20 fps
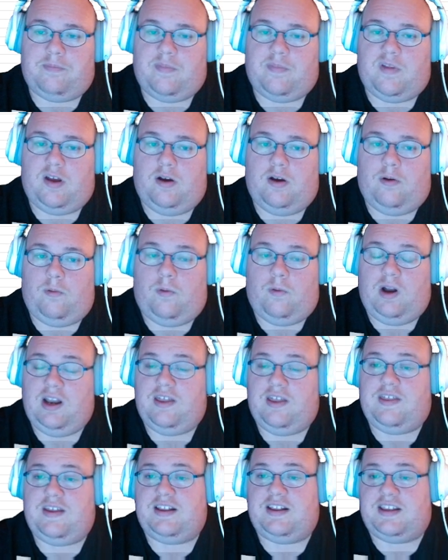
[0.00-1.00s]
One of
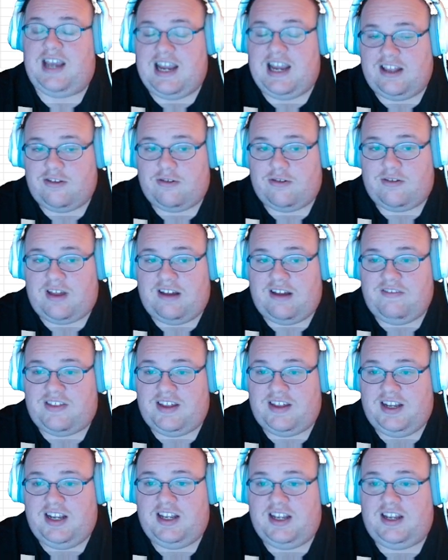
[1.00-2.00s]
the dangers I've
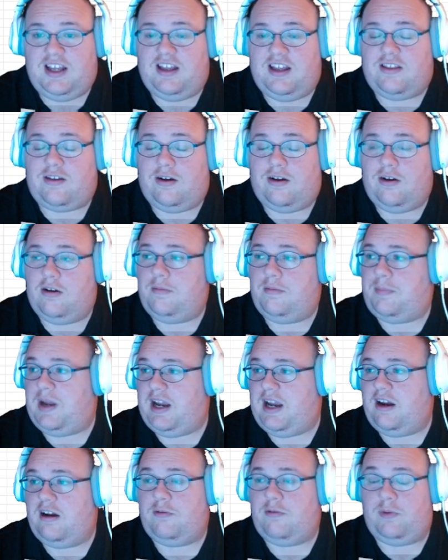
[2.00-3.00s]
seen is her
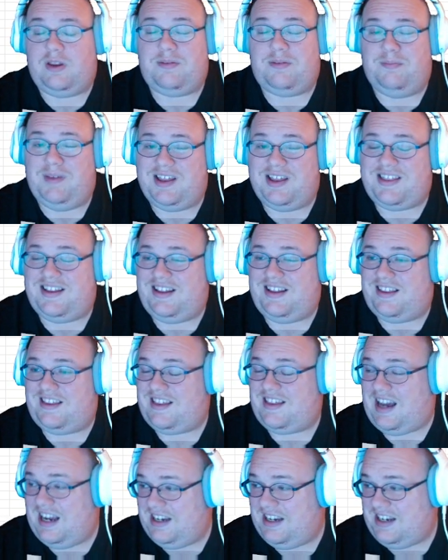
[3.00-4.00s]
paired with Misty
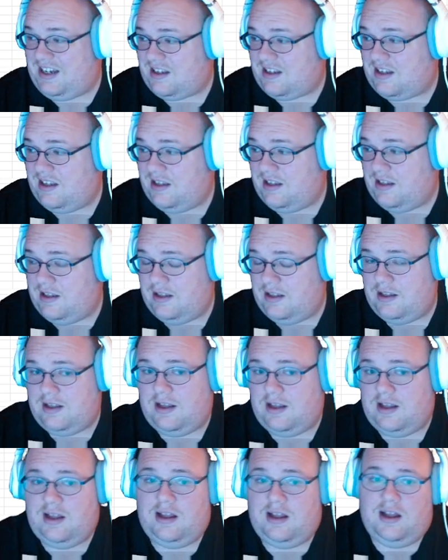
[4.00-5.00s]
Psyduck.
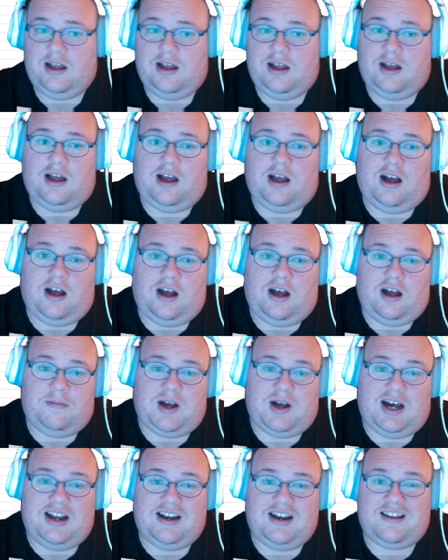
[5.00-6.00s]

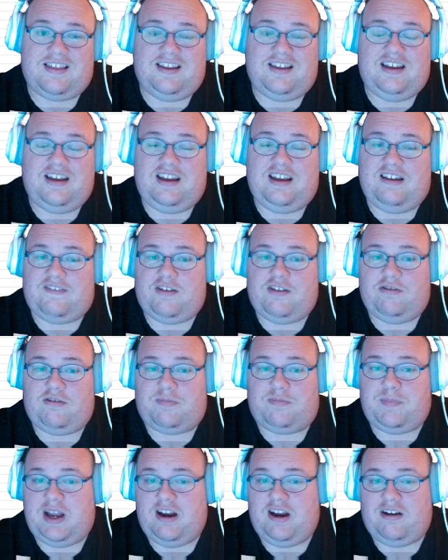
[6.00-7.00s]
Honestly, if she was
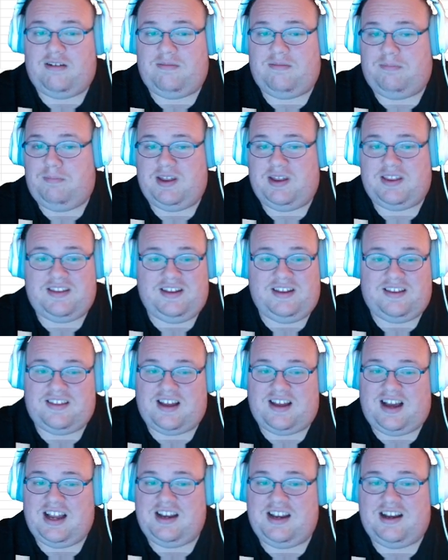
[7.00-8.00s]
paired Misty
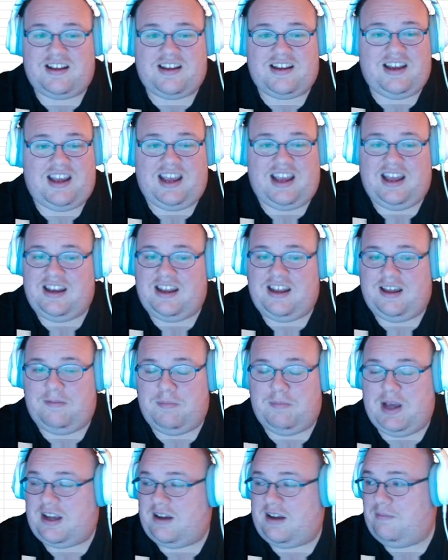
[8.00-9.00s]
Psyduck and a
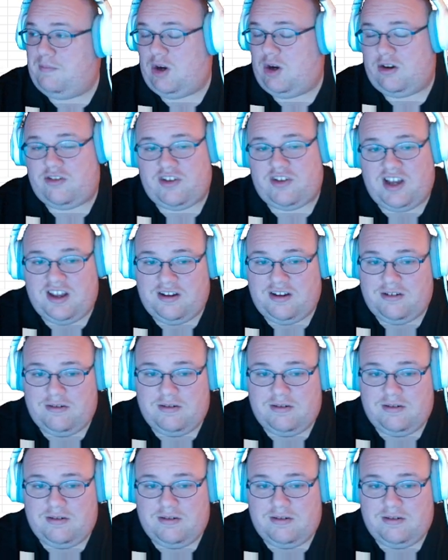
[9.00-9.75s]
Mega Marshadow,